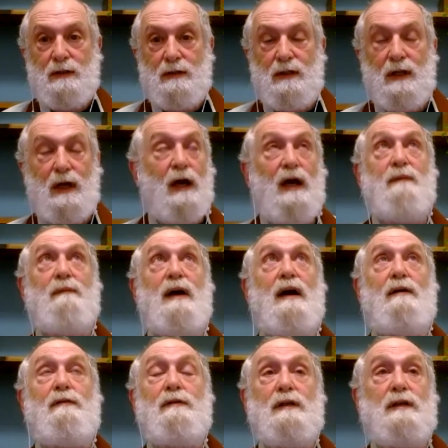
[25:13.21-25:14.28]
The high
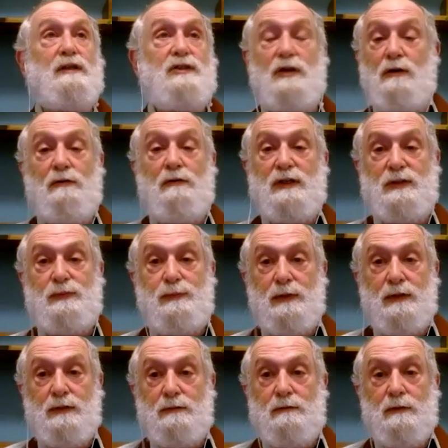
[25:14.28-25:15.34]
mountain is always
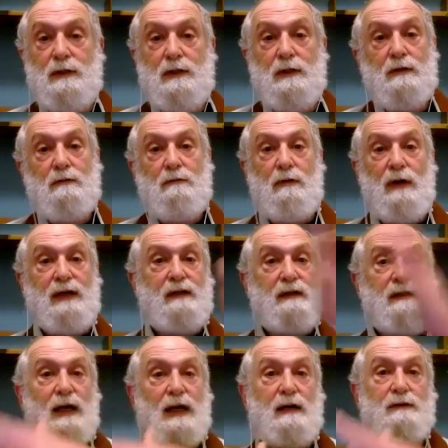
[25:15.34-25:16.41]
blue, white
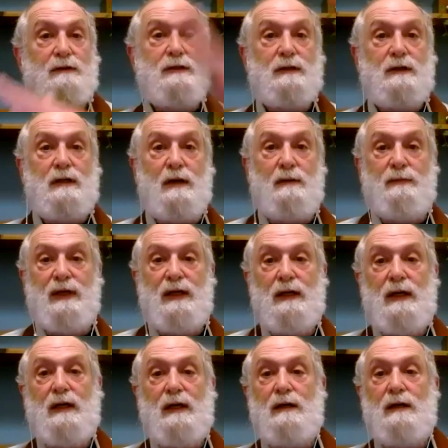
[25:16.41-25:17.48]
clouds
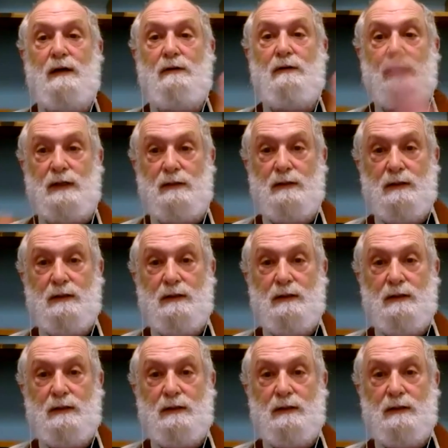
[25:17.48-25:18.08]
coming and going.